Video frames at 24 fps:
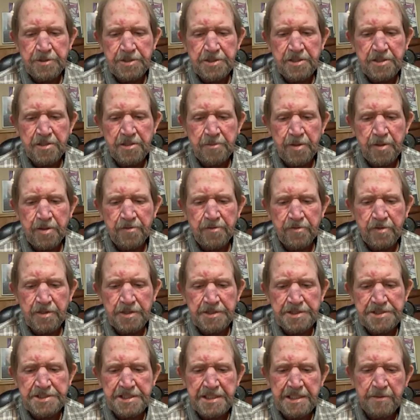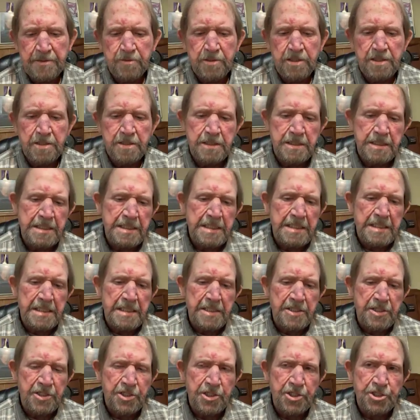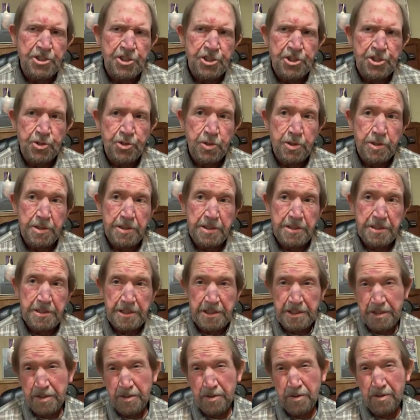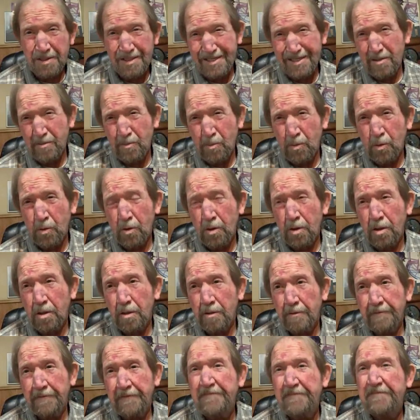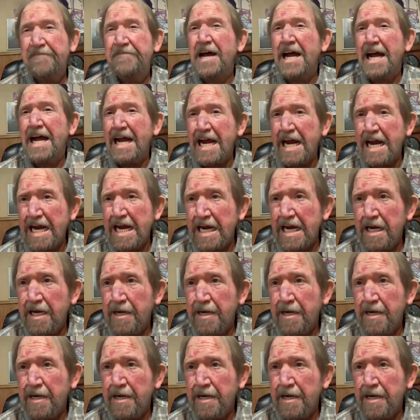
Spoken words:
would come over and say, well, could you do it, a little more fey?